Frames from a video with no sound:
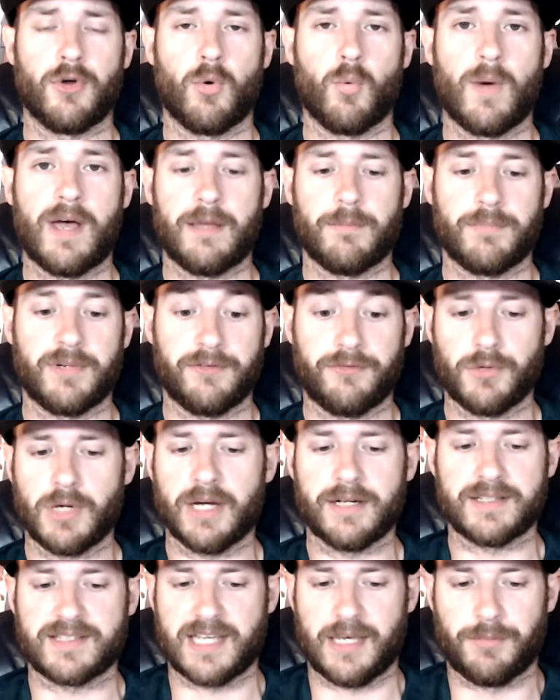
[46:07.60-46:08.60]
when, but if you got
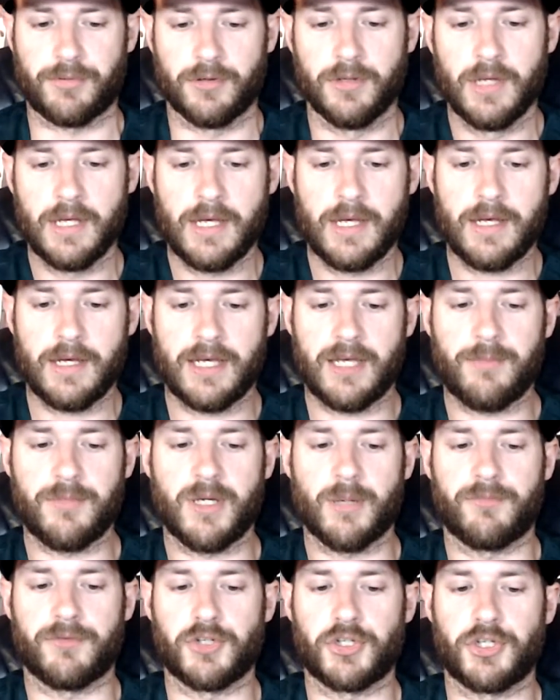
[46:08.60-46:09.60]
an example, hit
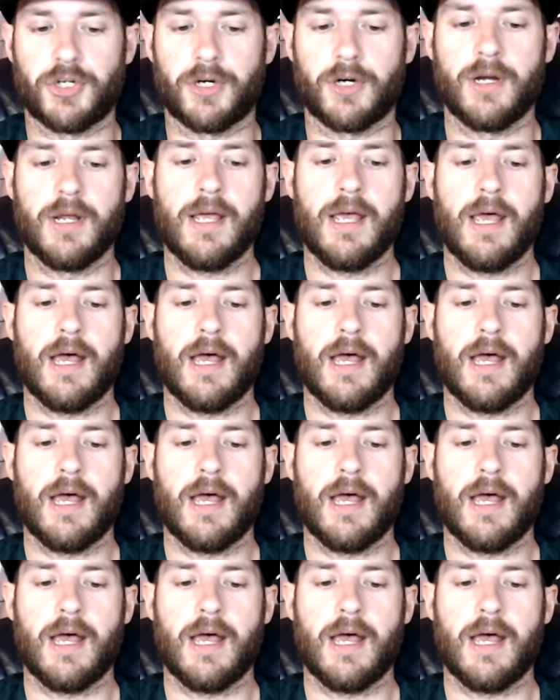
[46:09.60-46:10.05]
me up for sure.